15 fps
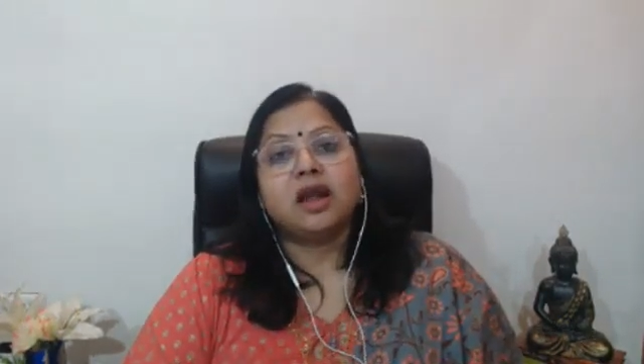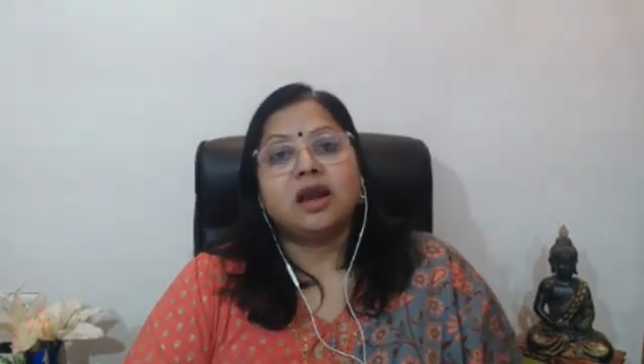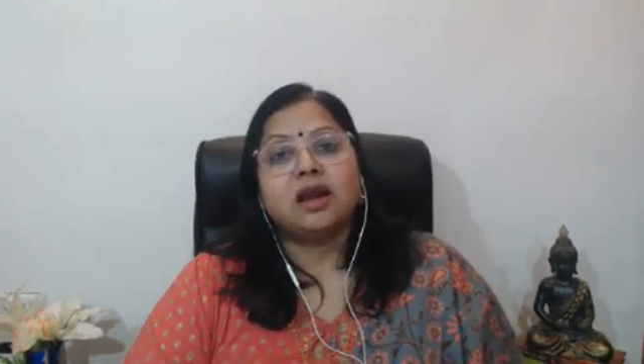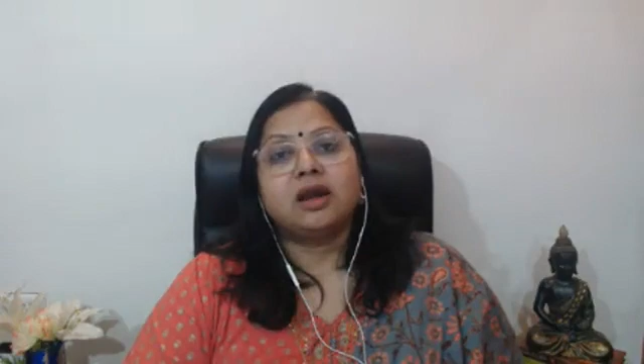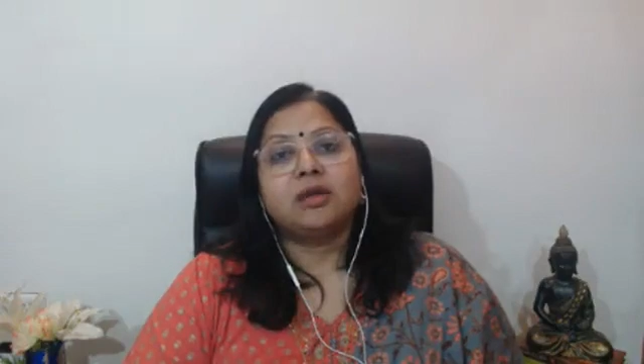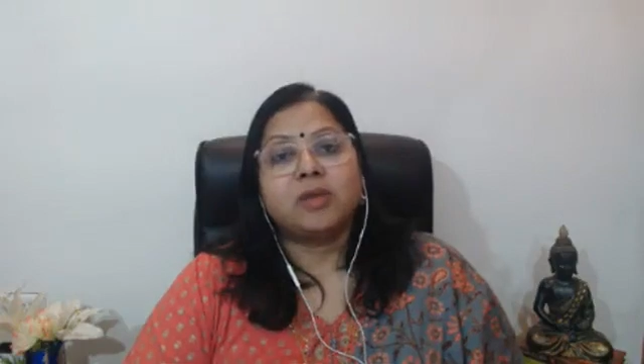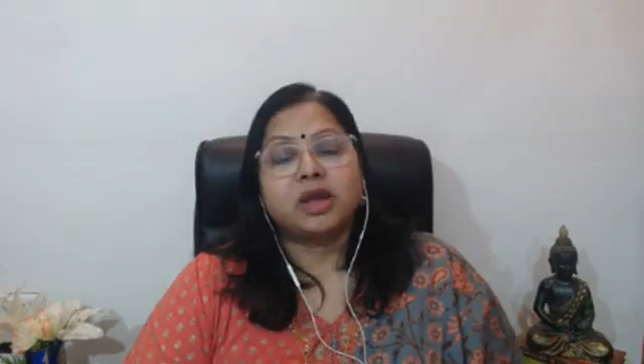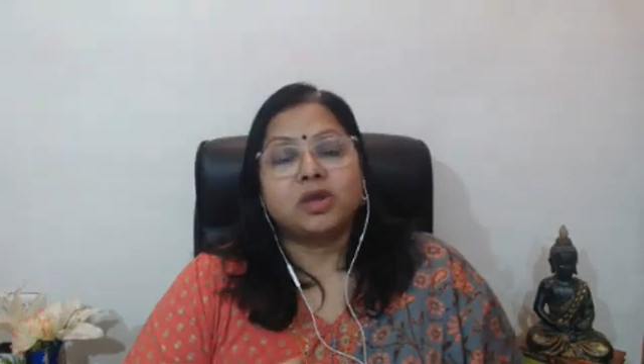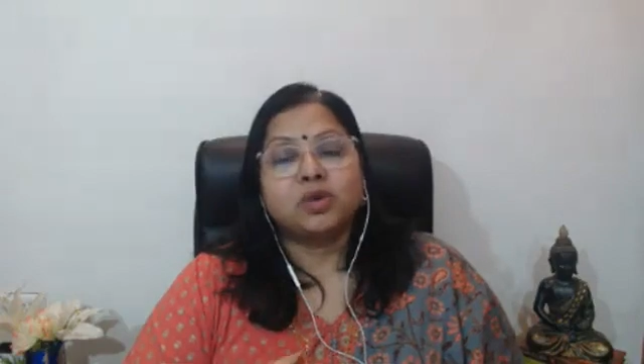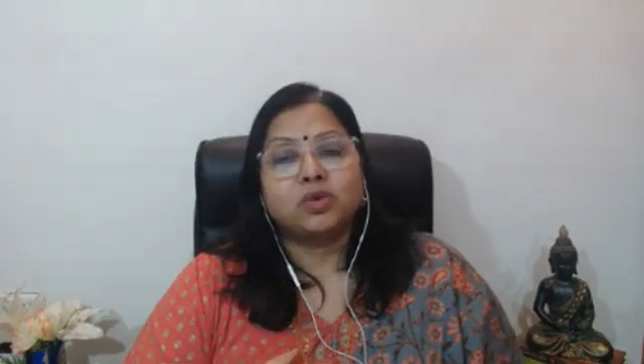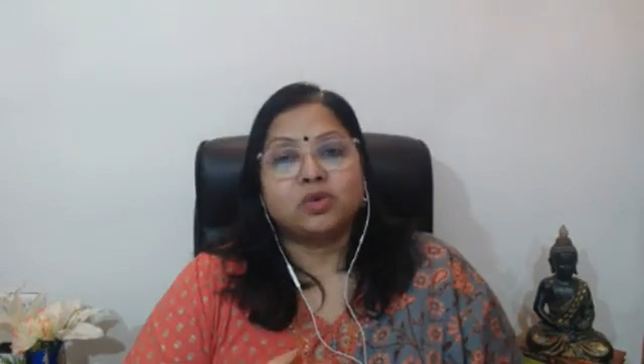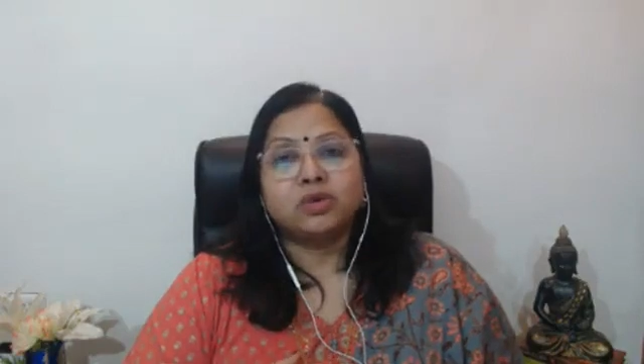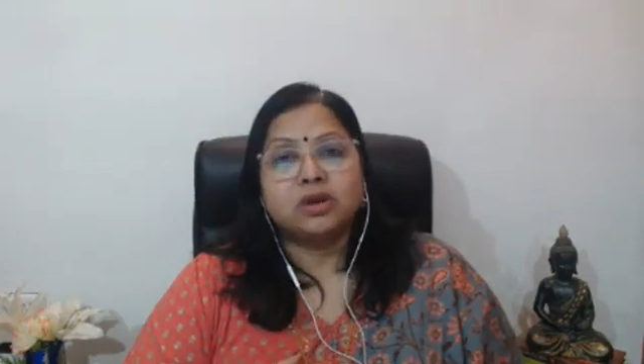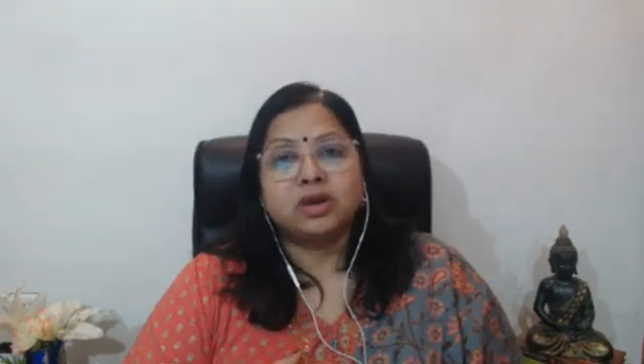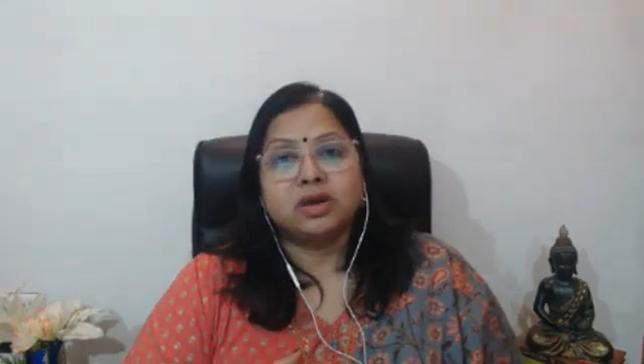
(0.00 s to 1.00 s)
and my
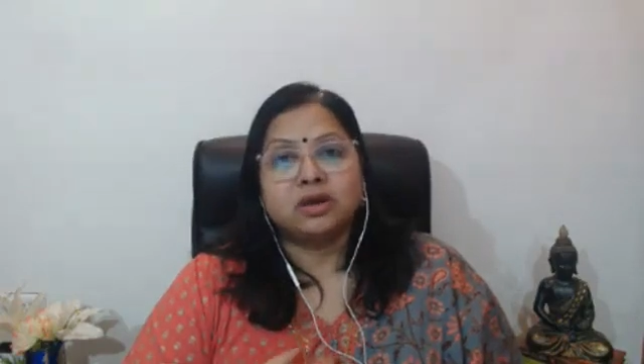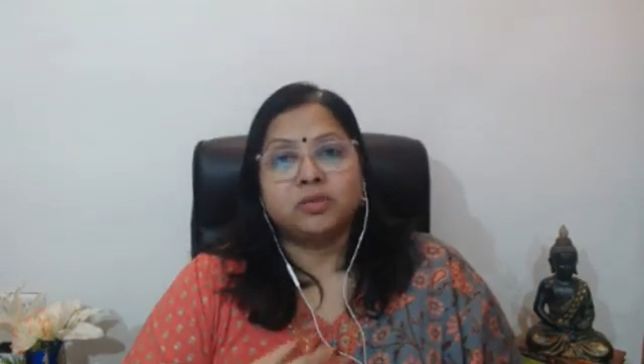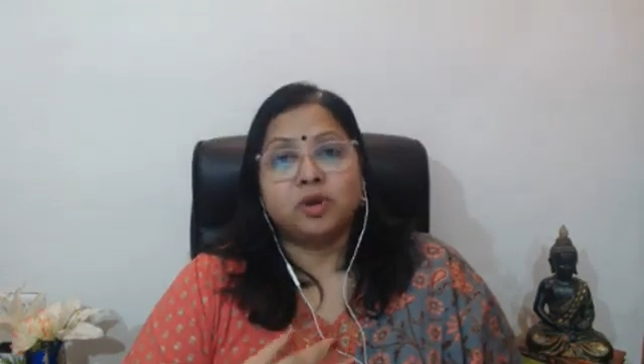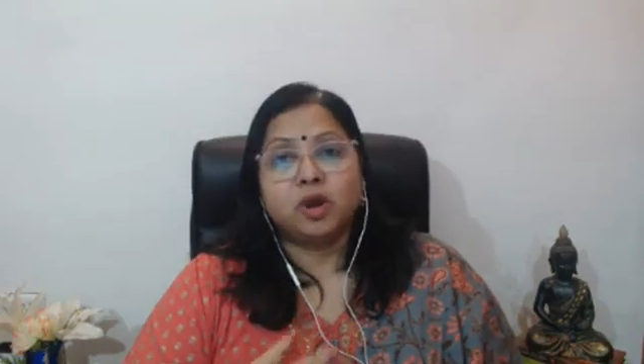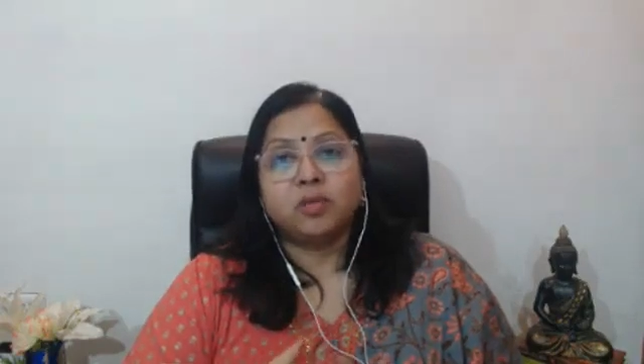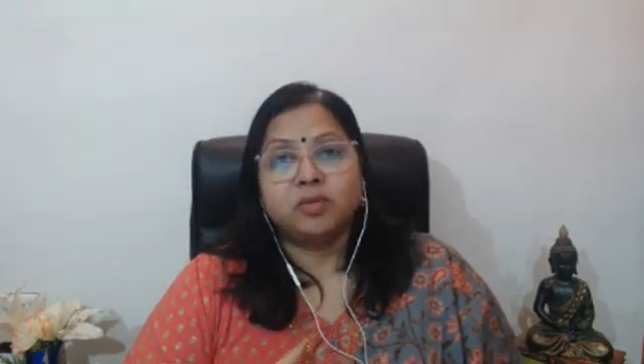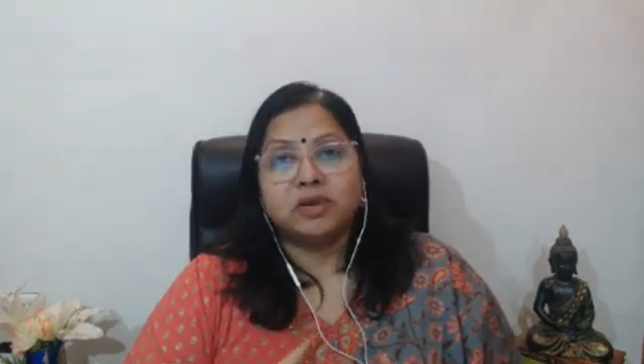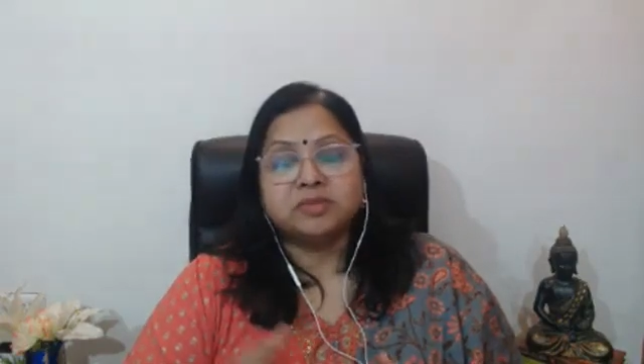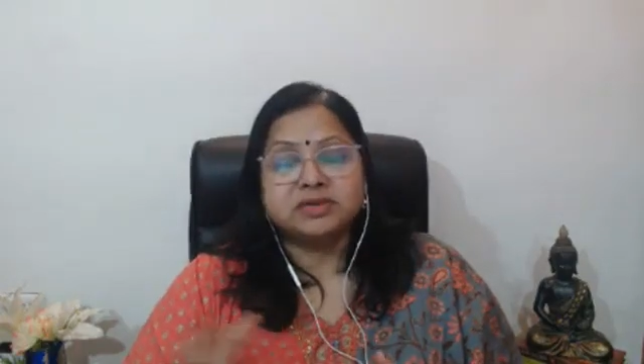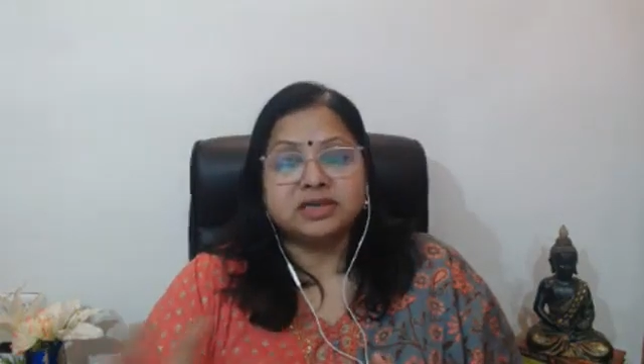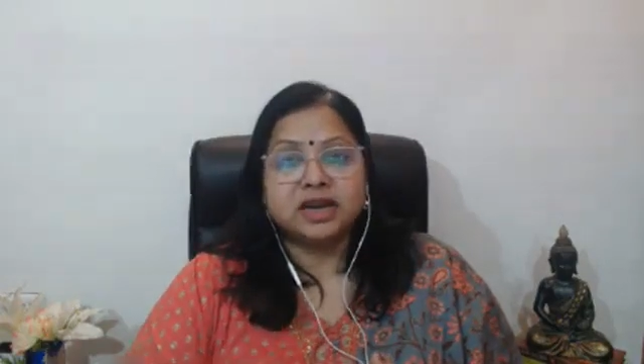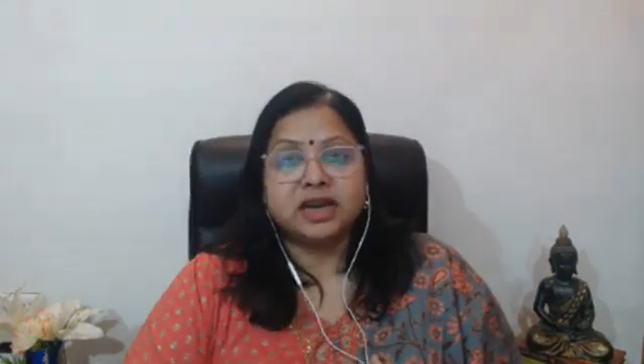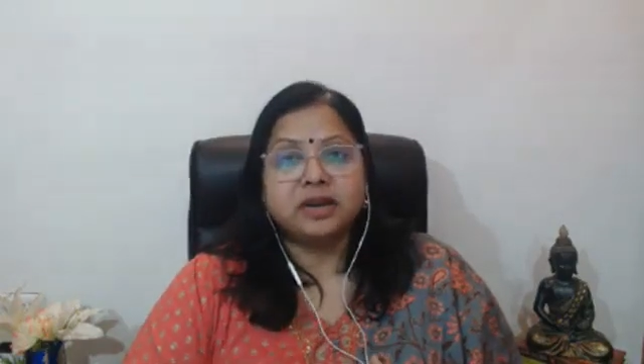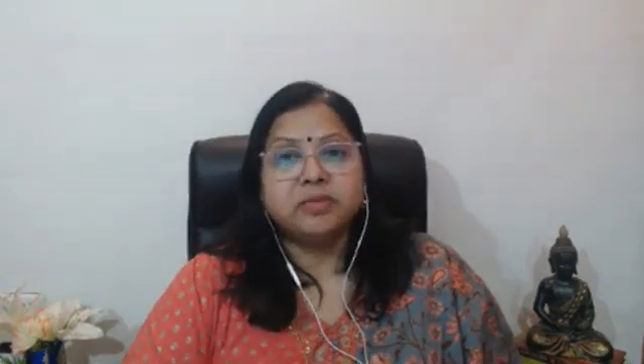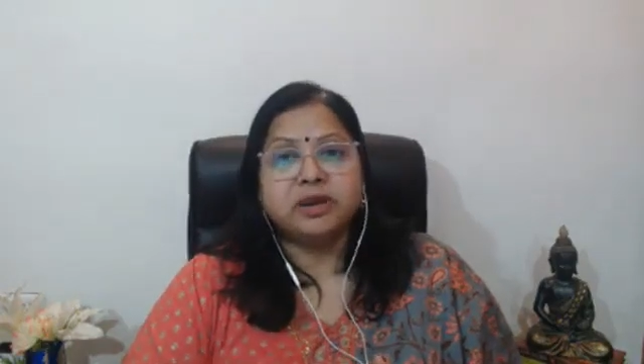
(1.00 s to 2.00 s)
own
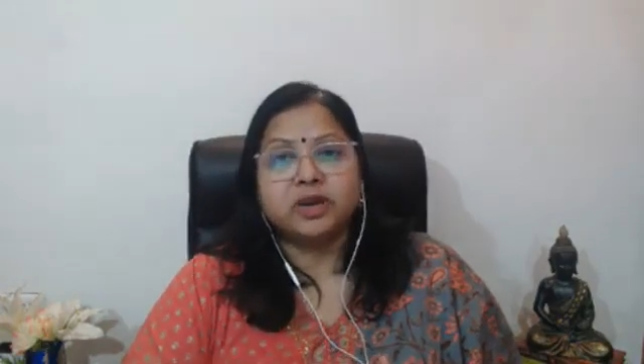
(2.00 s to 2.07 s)
problems led